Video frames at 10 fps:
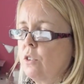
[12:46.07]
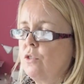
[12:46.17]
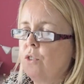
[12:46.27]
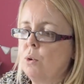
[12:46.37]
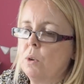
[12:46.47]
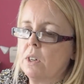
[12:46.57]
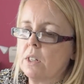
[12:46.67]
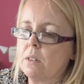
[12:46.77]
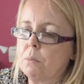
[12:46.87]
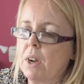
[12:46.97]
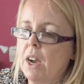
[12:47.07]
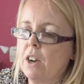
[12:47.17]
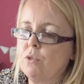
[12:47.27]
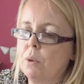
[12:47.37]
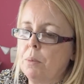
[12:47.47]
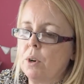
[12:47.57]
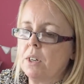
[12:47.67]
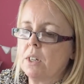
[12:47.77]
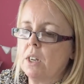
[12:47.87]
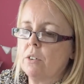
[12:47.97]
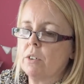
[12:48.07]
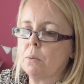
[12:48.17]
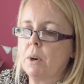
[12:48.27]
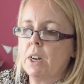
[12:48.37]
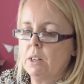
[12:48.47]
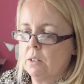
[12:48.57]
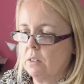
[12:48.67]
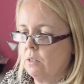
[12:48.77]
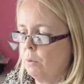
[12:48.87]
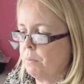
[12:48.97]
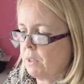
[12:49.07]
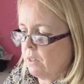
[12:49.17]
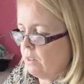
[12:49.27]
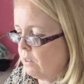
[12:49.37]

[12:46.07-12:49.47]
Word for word: fold, my halfway point here as well. Whoops.